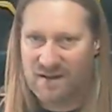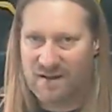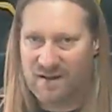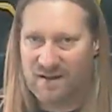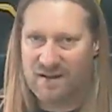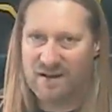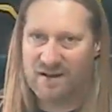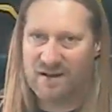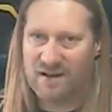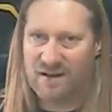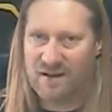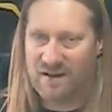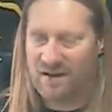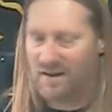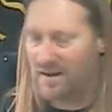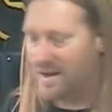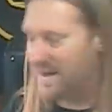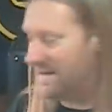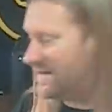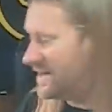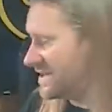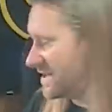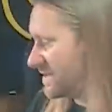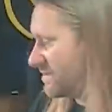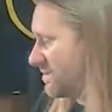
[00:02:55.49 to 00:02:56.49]
uh,
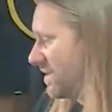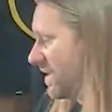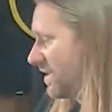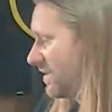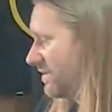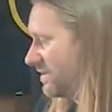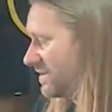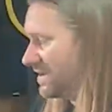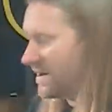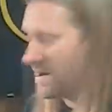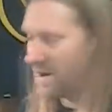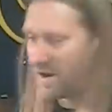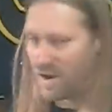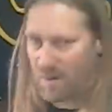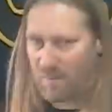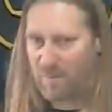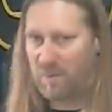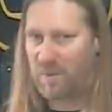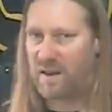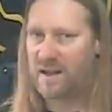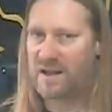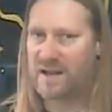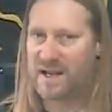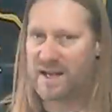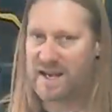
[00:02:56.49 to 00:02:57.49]
in this mode,
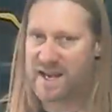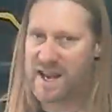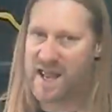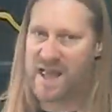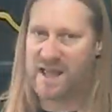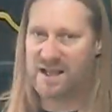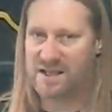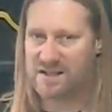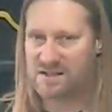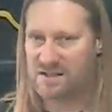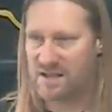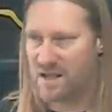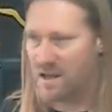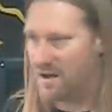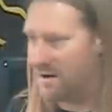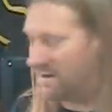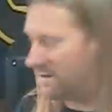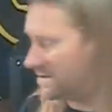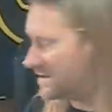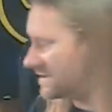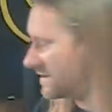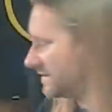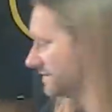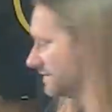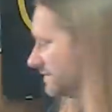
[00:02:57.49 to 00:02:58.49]
completely
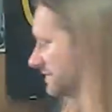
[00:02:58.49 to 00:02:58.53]
excels.